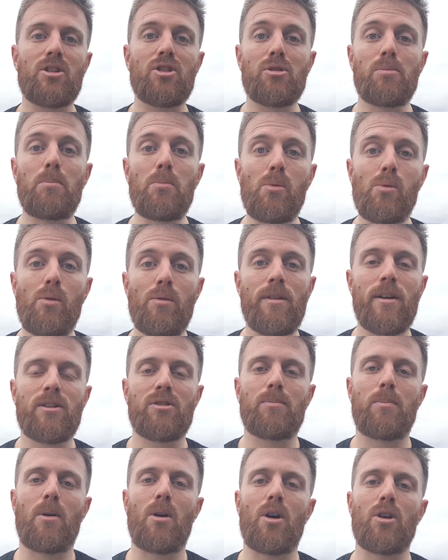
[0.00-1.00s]
as smooth
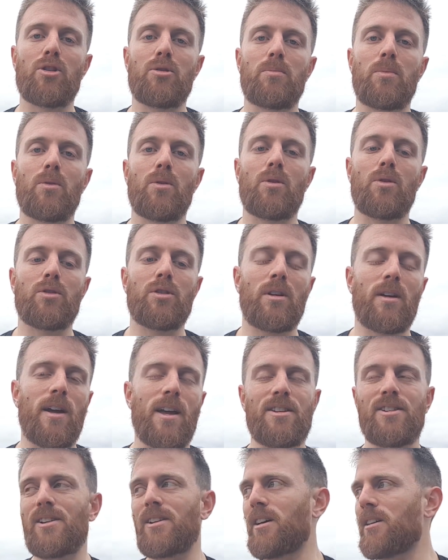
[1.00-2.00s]
as possible because i
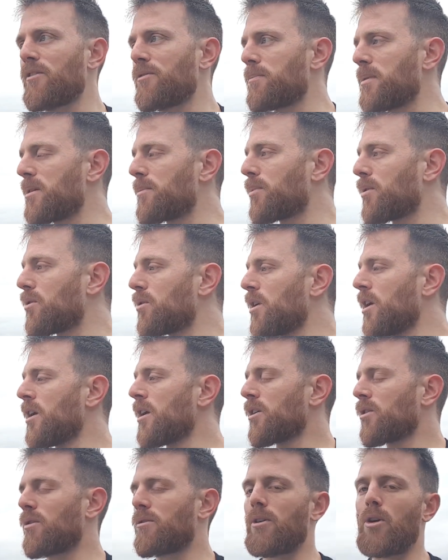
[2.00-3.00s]
see a lot of people
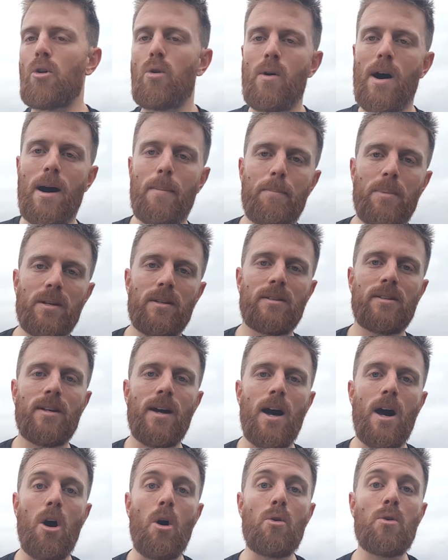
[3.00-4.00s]
you know they go up and
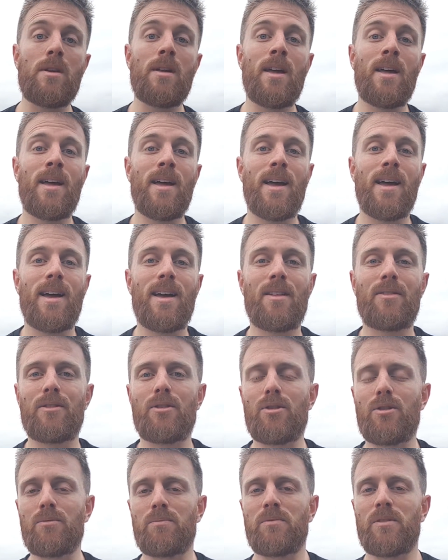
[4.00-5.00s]
down and
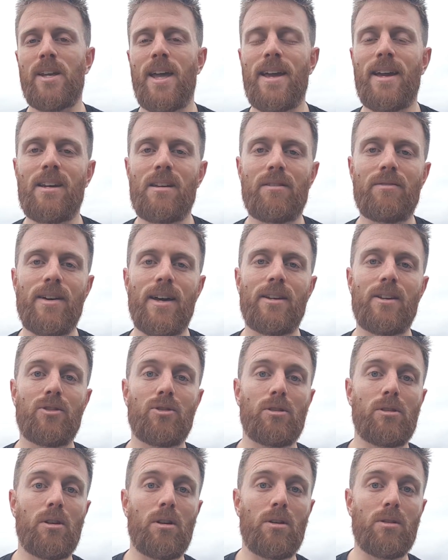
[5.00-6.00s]
they're taking
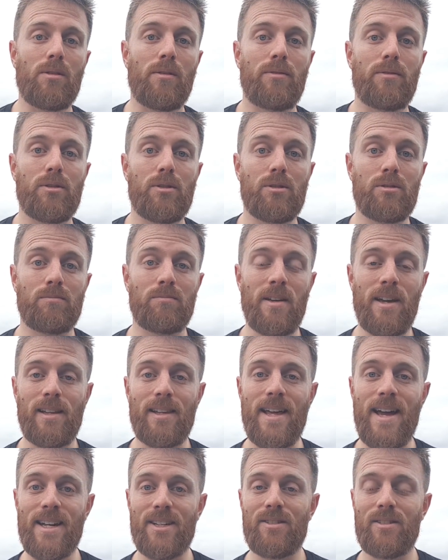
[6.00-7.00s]
advantage a lot of their
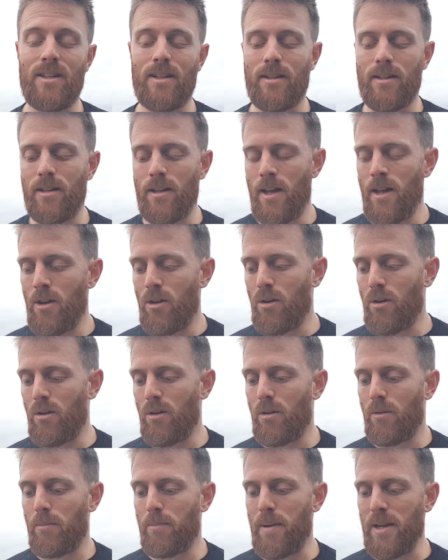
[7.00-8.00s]
elastic
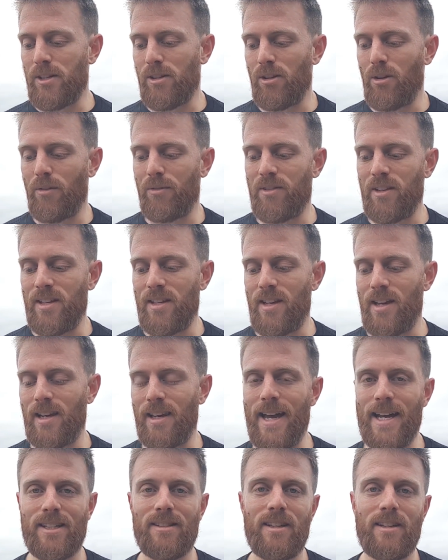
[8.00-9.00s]
or uh, basically of the
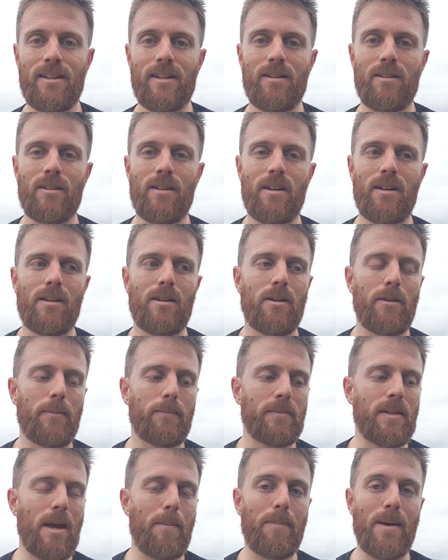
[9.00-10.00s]
elastic
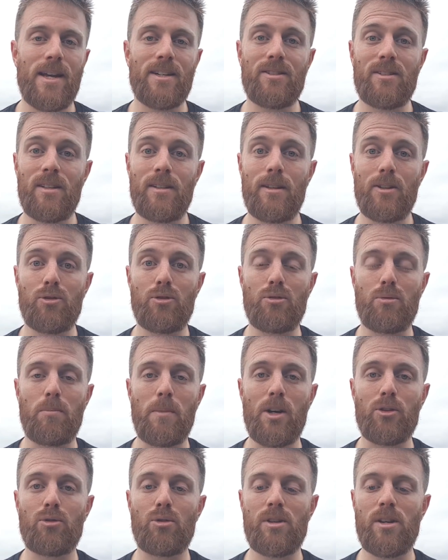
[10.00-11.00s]
um, capacity that your
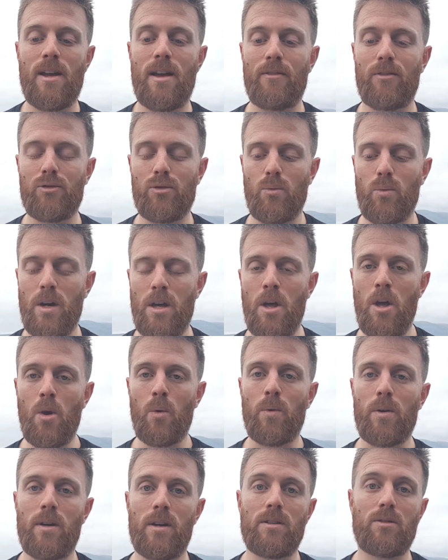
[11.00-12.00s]
muscles have so when,
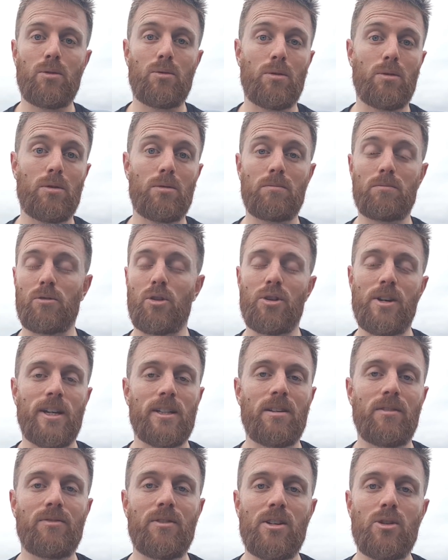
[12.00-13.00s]
when your
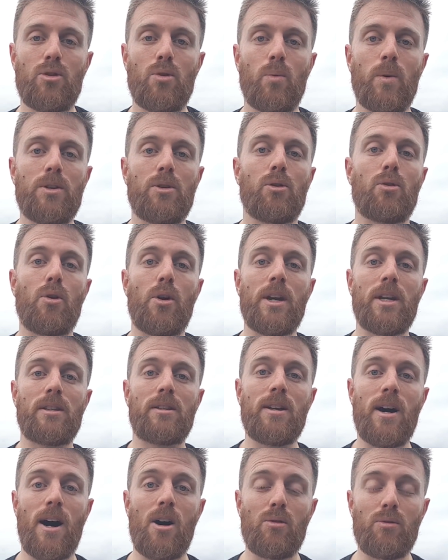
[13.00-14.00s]
connective tissue when you're going
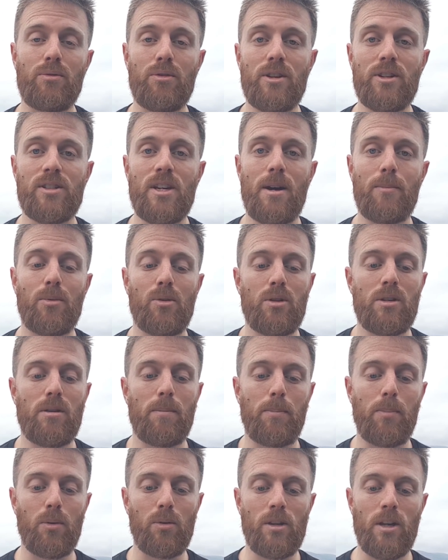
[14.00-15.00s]
down for example in a
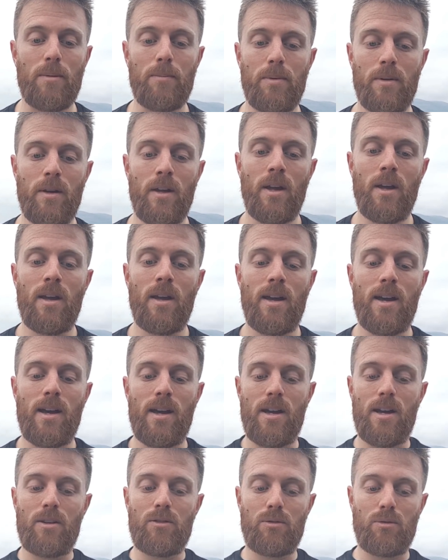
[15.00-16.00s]
pull-up
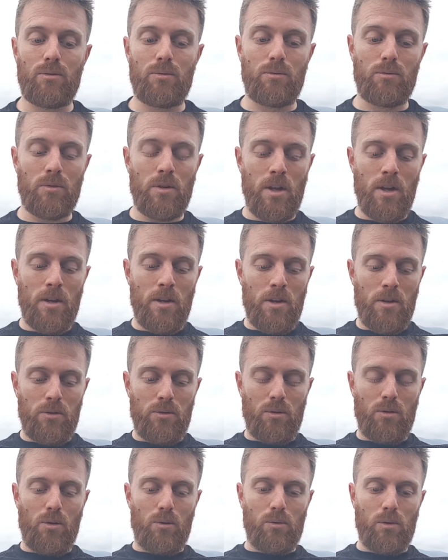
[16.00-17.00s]
and you
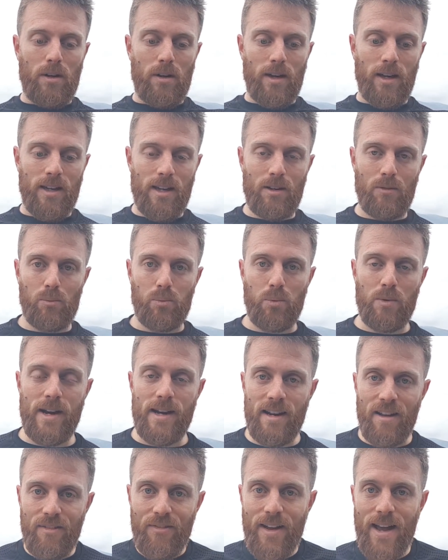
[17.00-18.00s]
you go again
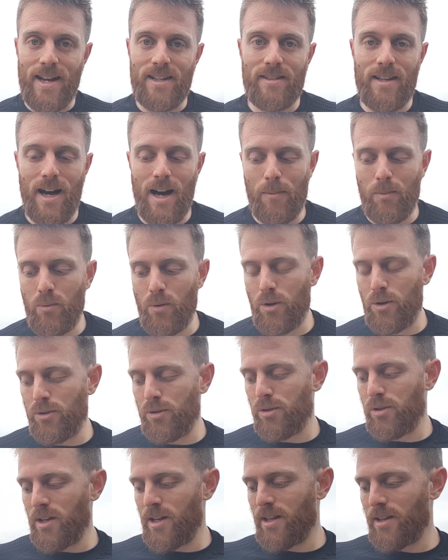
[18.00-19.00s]
really fast
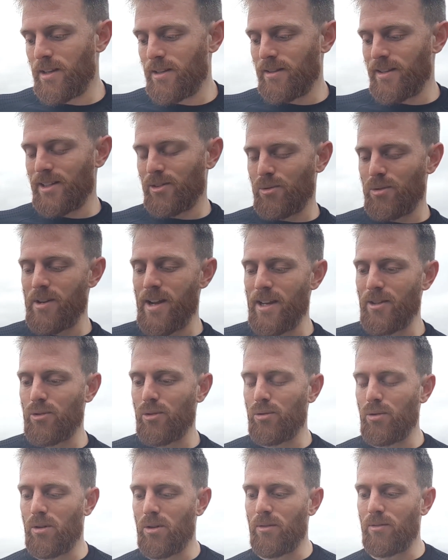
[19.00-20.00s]
upwards it, that creates
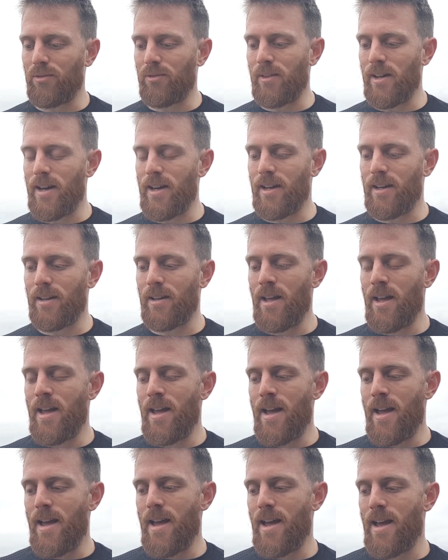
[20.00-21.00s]
sort of like
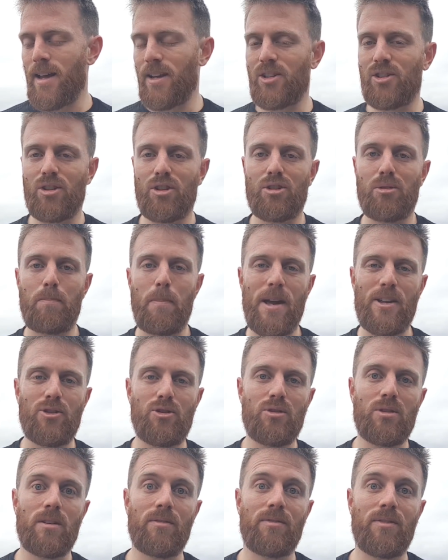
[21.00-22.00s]
a
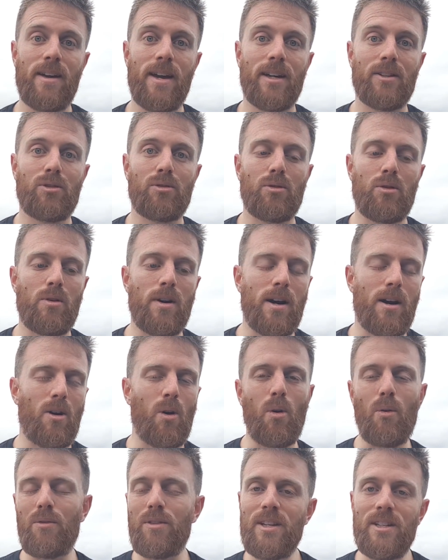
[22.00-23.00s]
suspension effect. So uh,
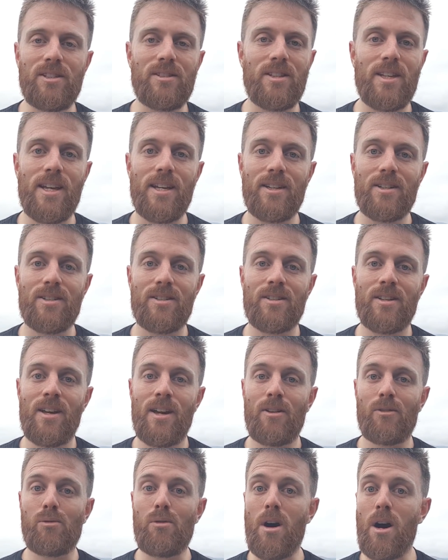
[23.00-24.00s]
all these things
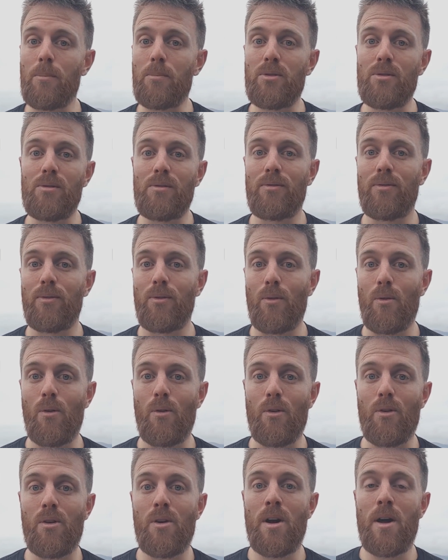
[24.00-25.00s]
rob you
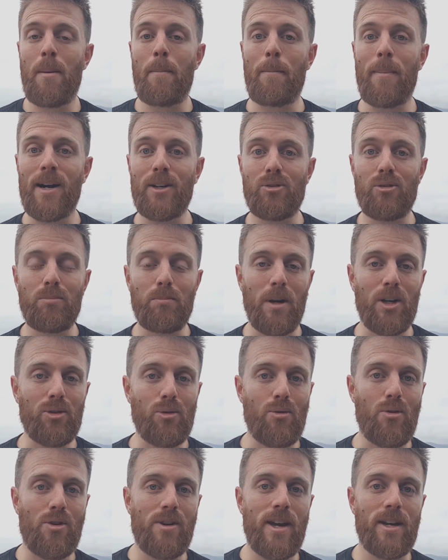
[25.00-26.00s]
for mind to
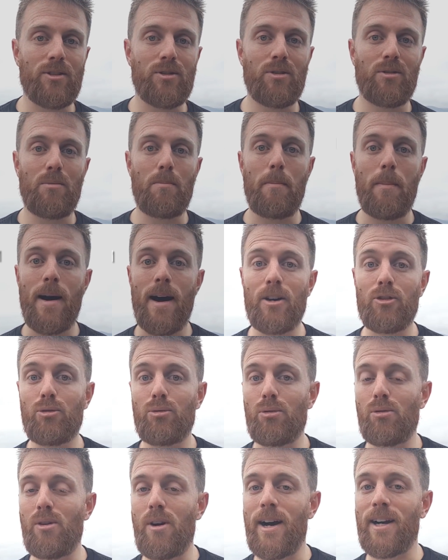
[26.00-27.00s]
muscle connection,
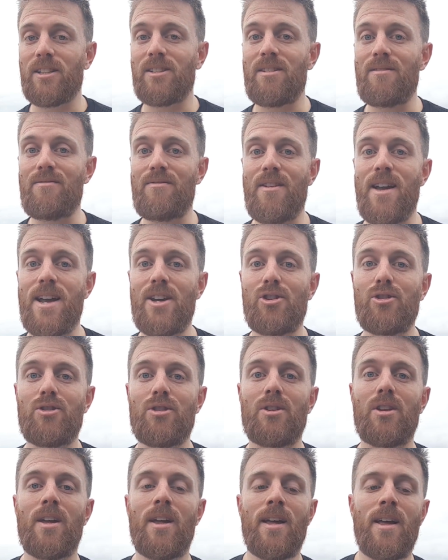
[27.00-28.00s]
muscle
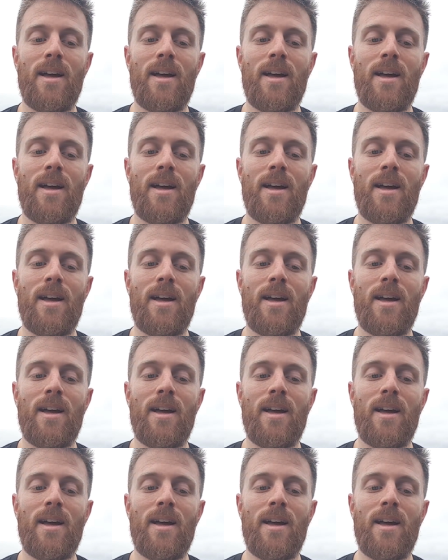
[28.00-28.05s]
activation.